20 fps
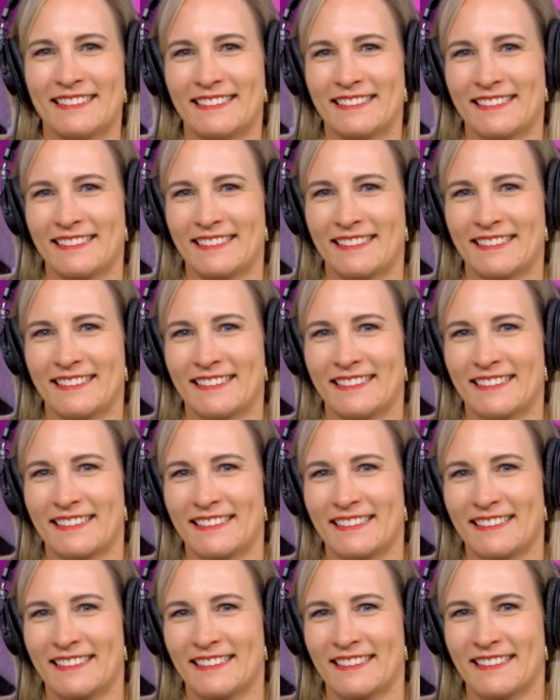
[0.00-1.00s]

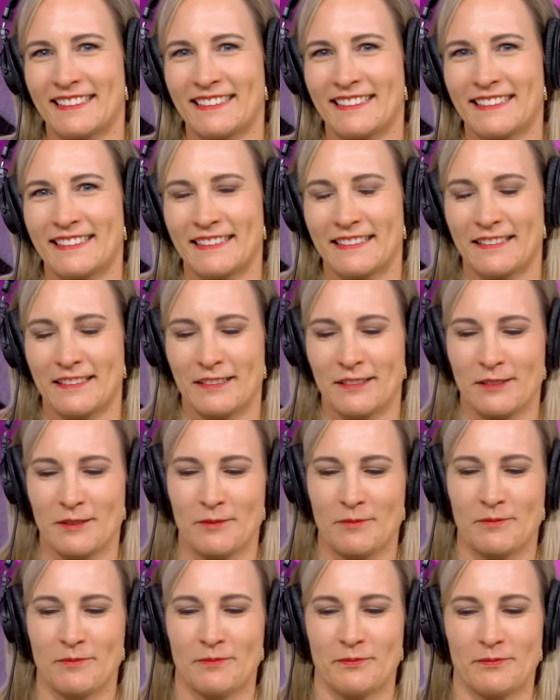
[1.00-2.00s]

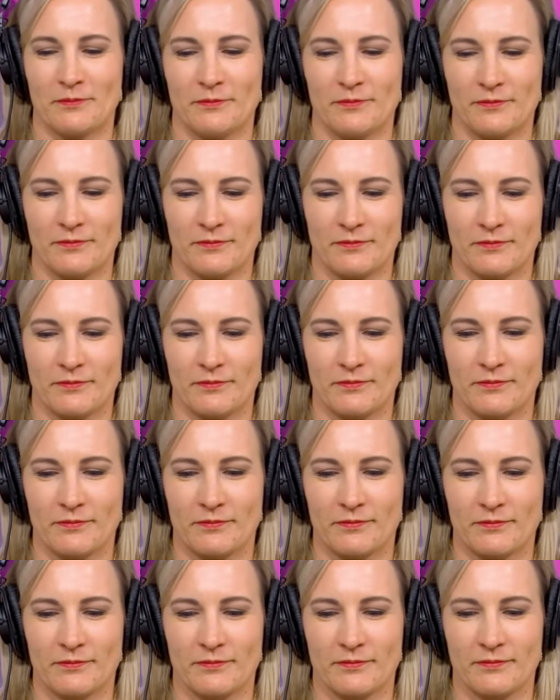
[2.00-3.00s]

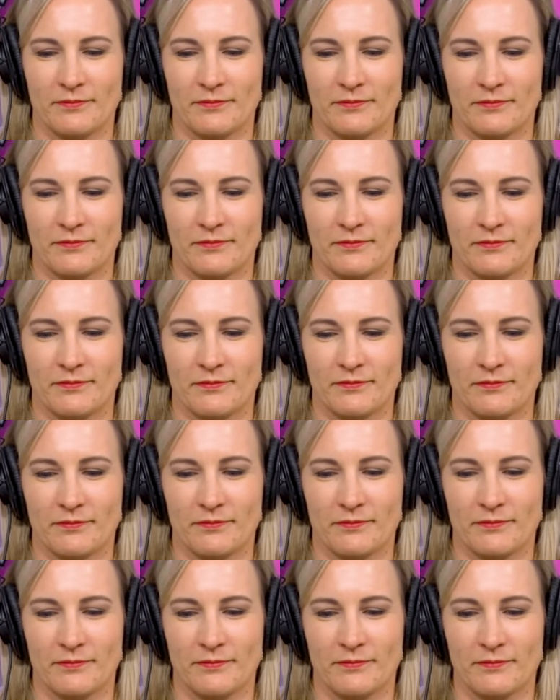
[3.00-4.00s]

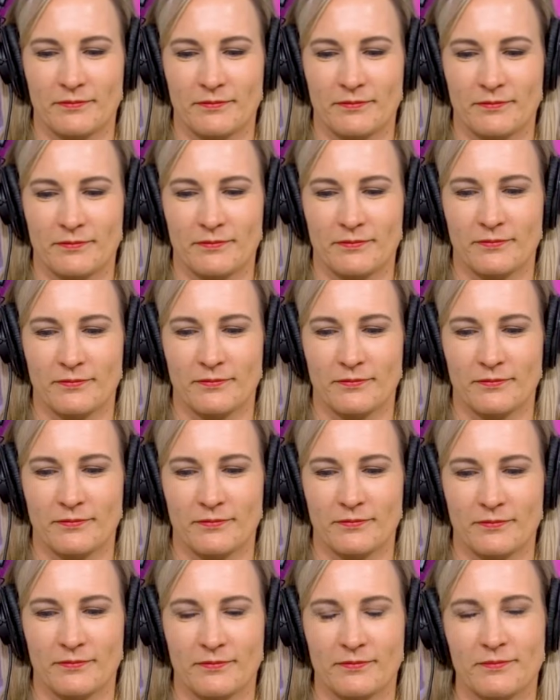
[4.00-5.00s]

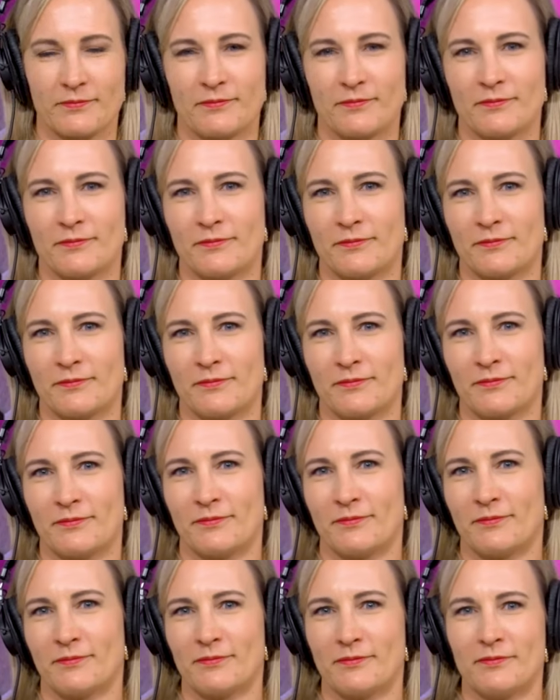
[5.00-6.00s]

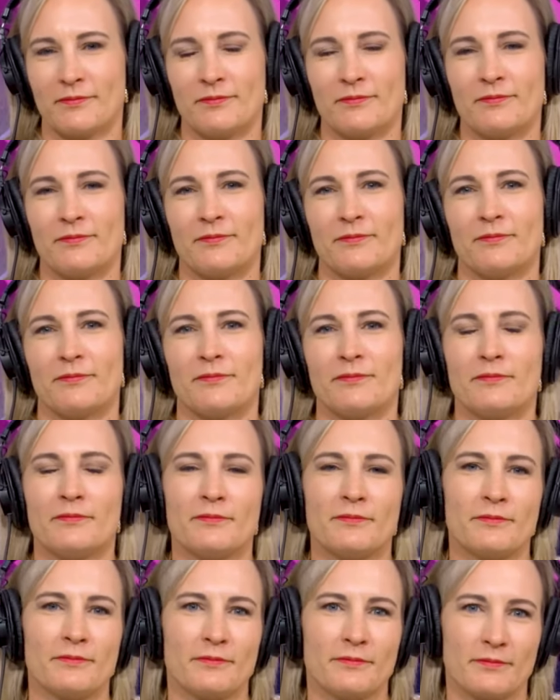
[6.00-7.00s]

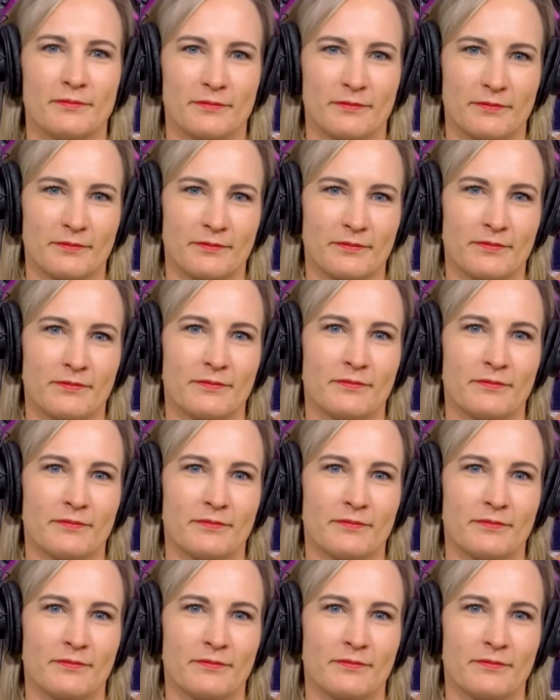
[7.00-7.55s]
This person isn't speaking.